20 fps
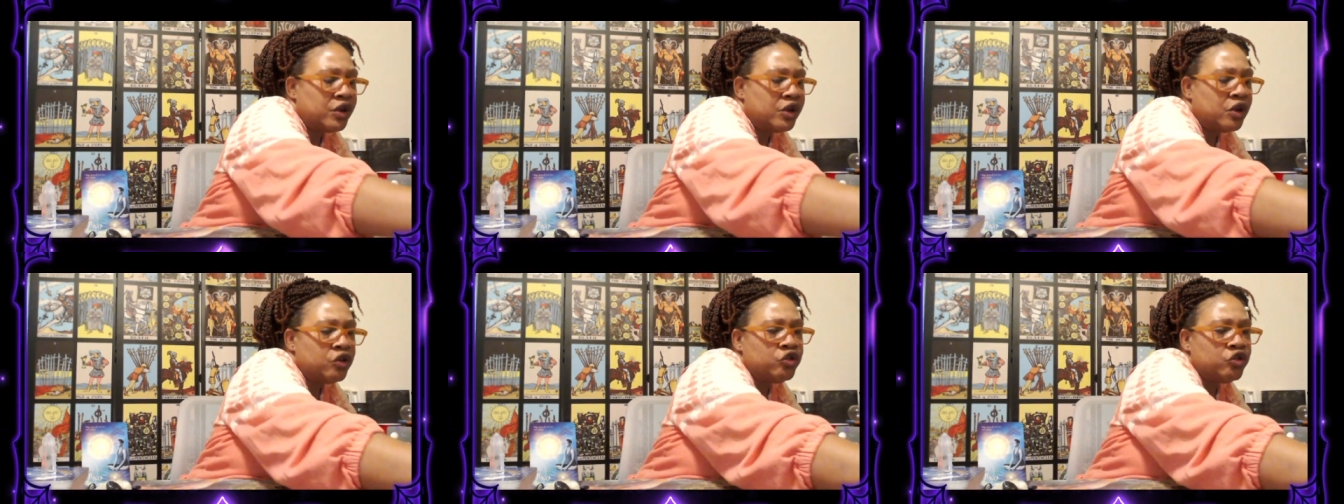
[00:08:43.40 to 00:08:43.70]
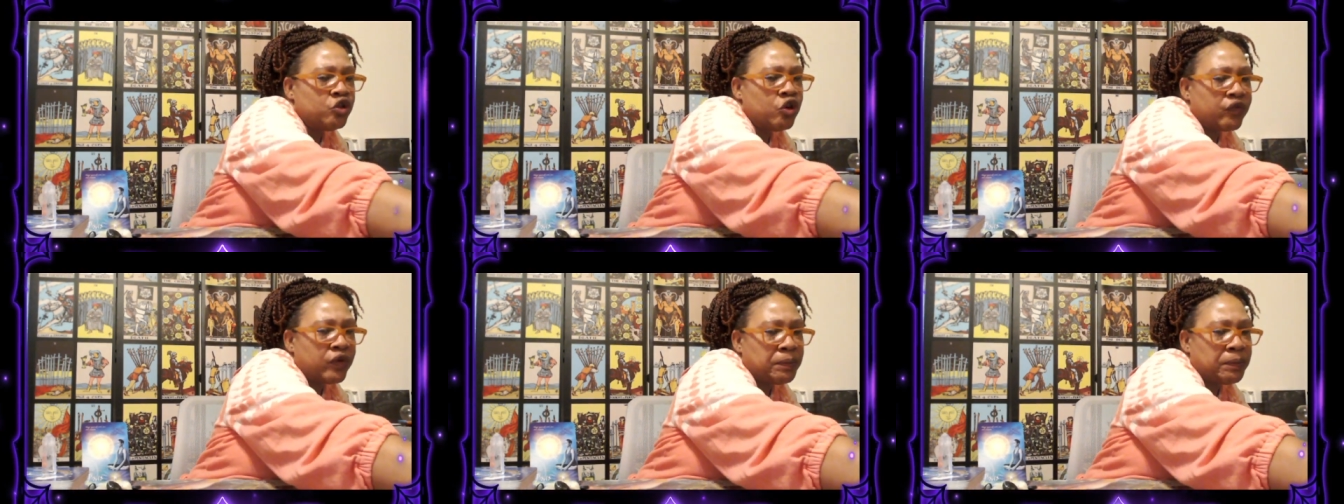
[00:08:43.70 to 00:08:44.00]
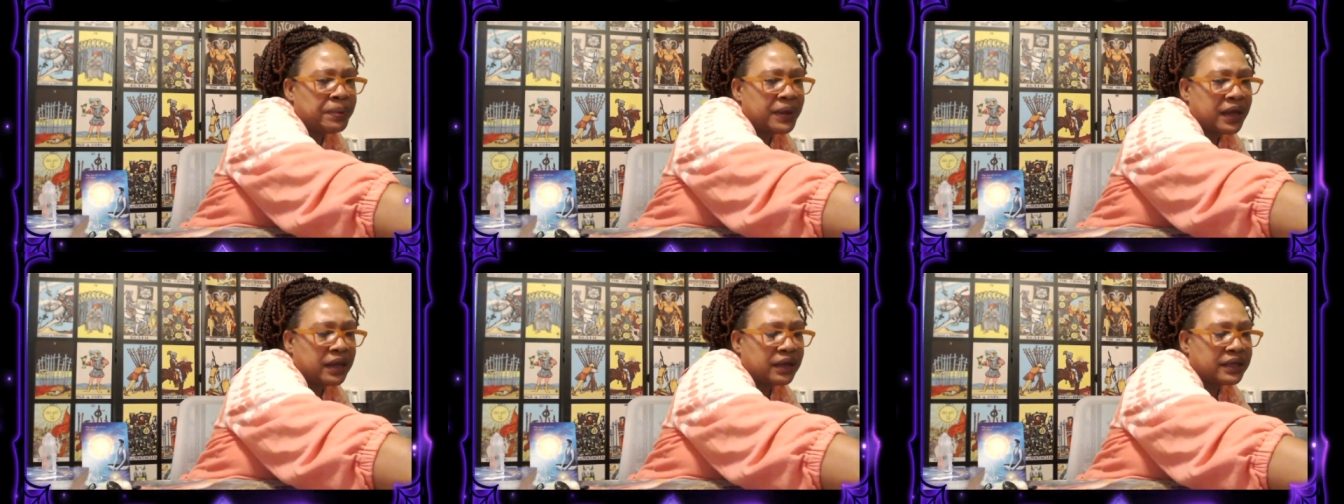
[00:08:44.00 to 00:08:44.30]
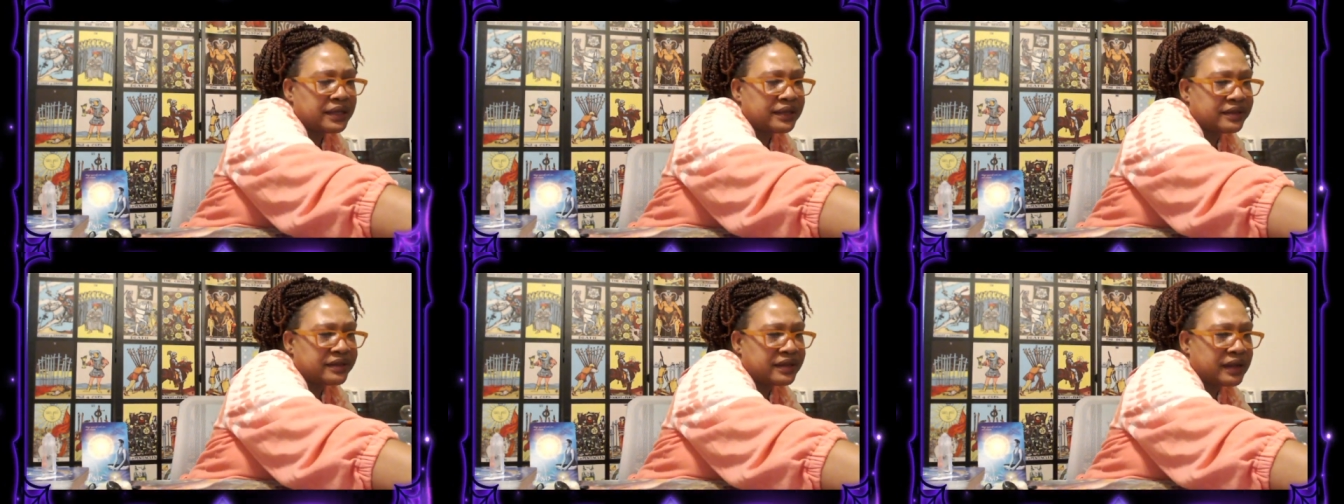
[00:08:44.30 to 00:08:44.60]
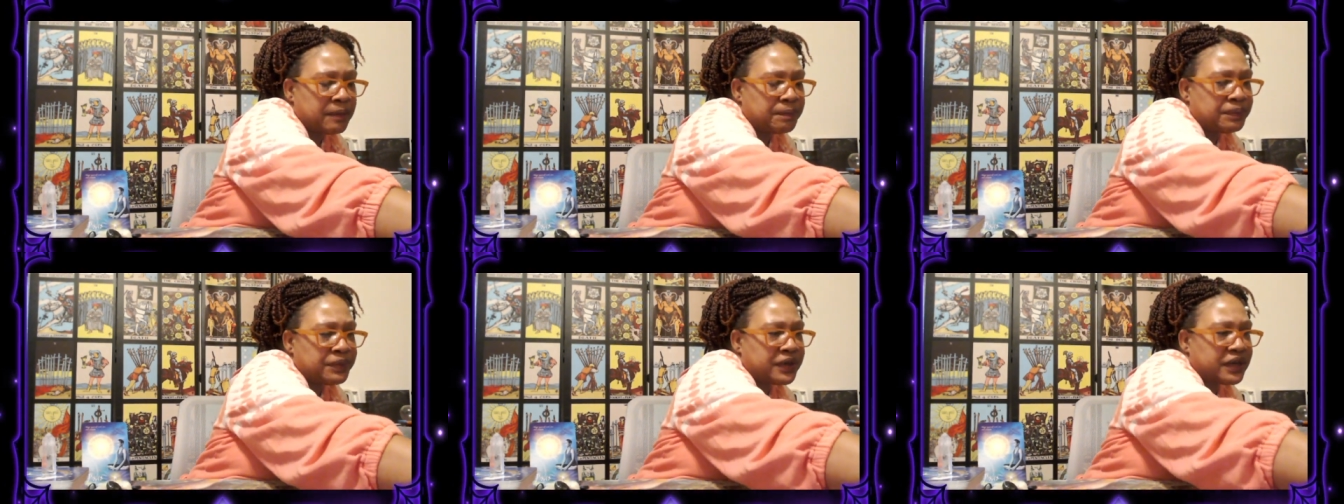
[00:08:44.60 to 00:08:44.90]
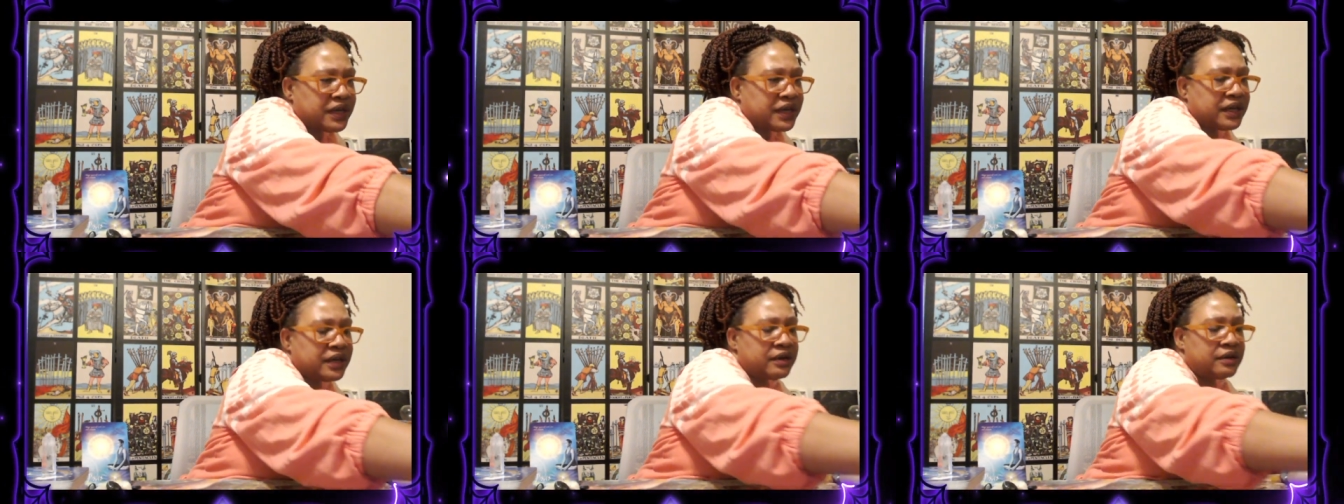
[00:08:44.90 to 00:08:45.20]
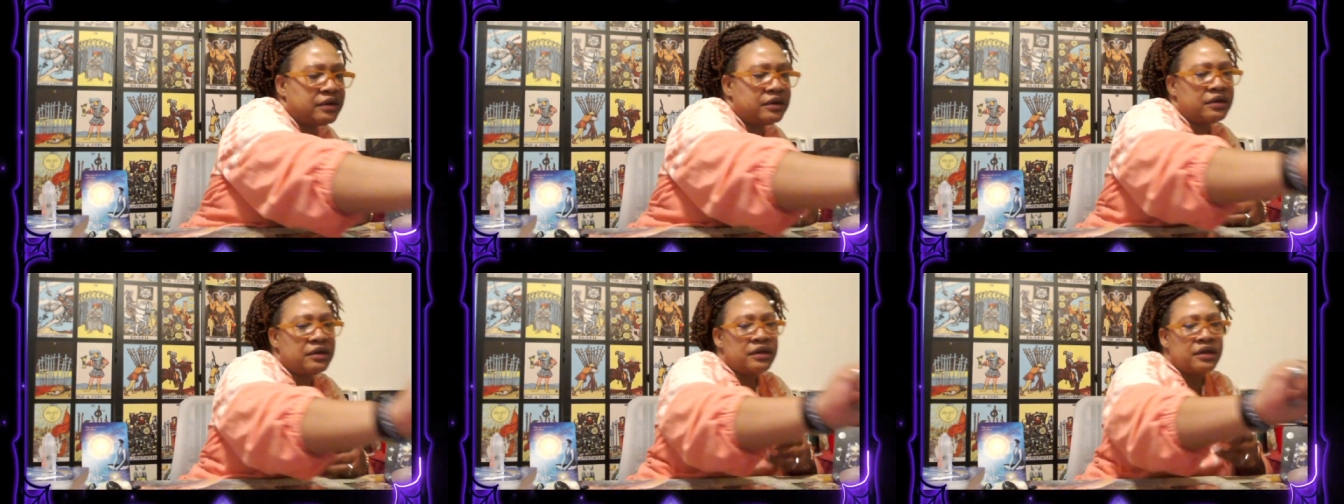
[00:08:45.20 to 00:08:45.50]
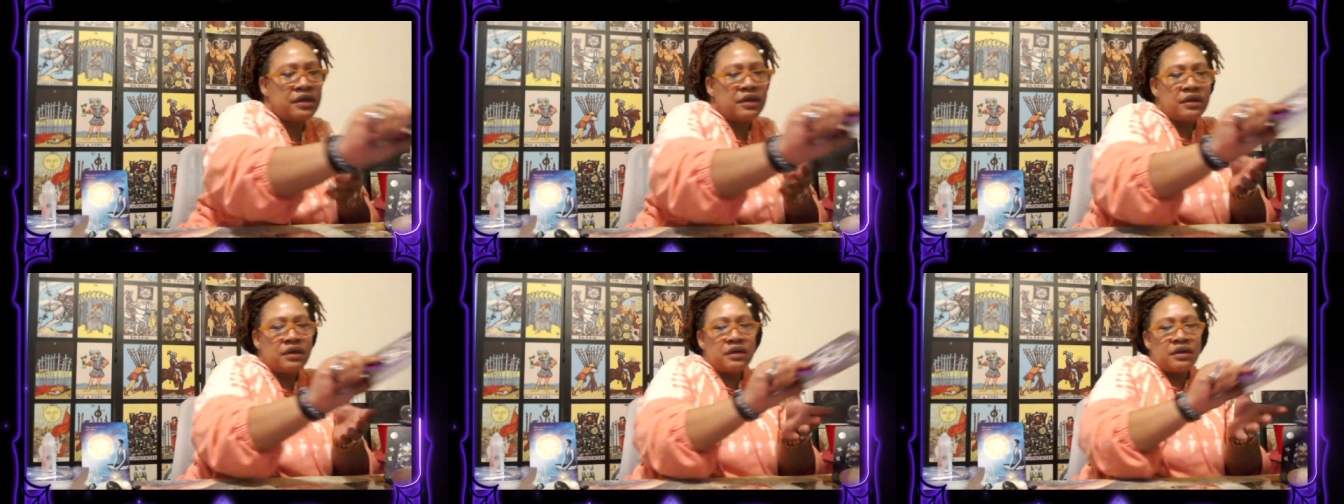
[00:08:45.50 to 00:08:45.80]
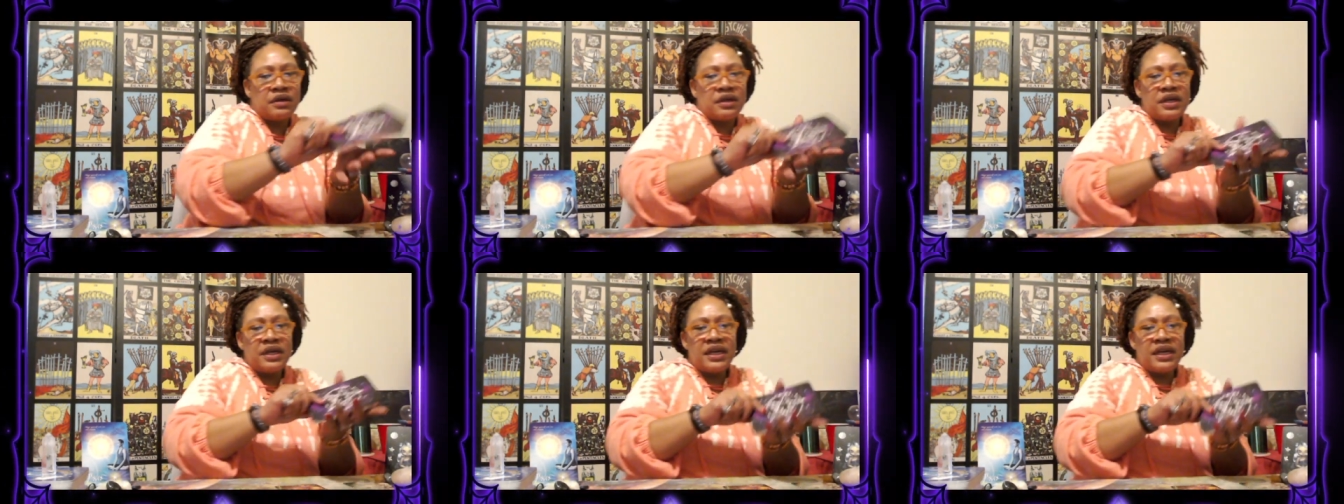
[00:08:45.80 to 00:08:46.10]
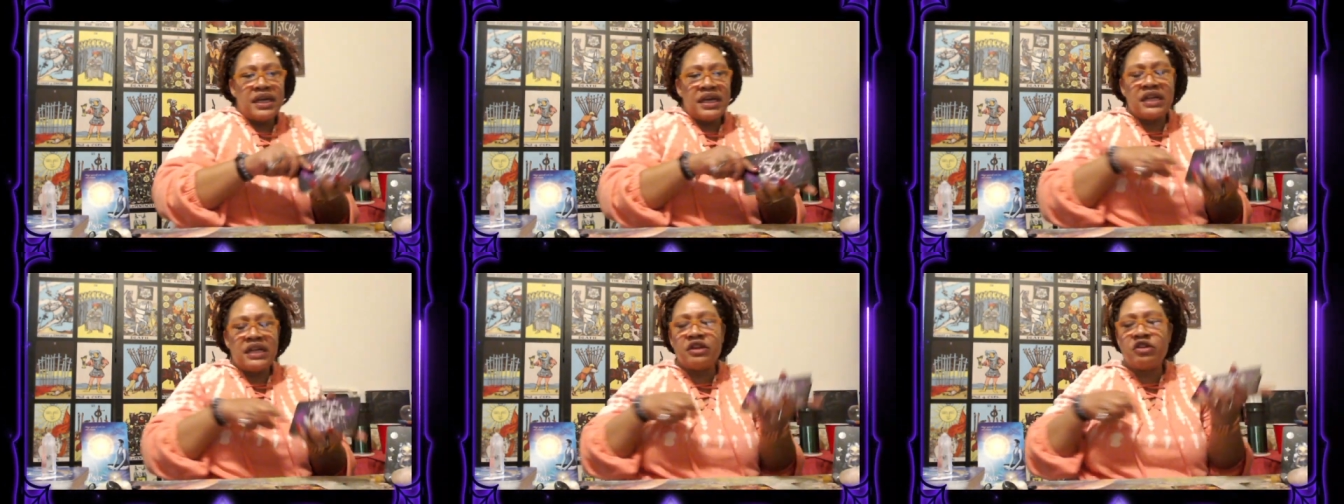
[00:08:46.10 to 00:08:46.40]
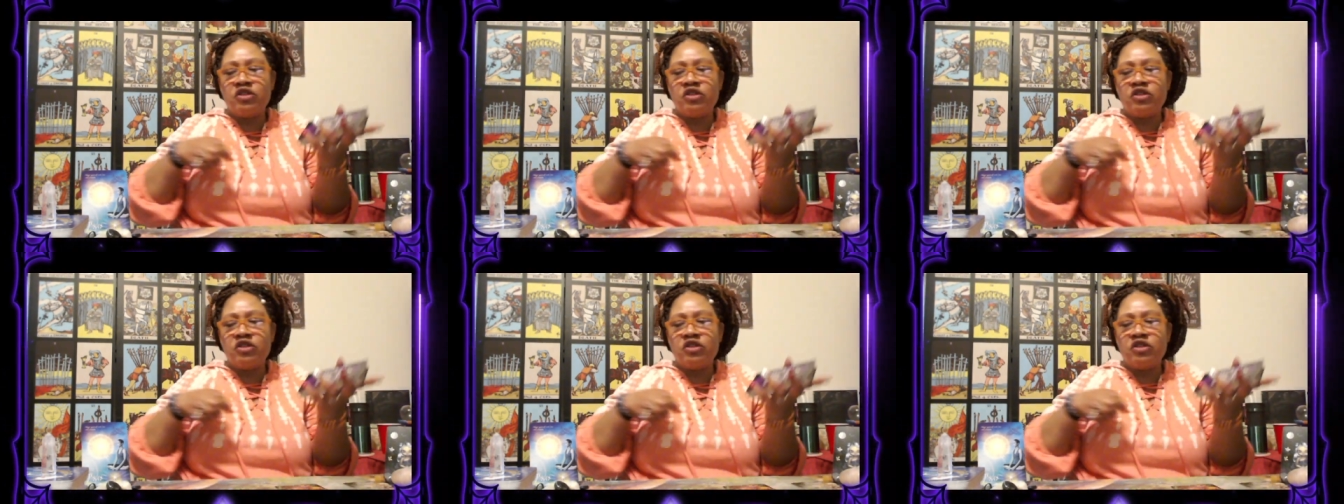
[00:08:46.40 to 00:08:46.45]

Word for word: You're repelling something here. Either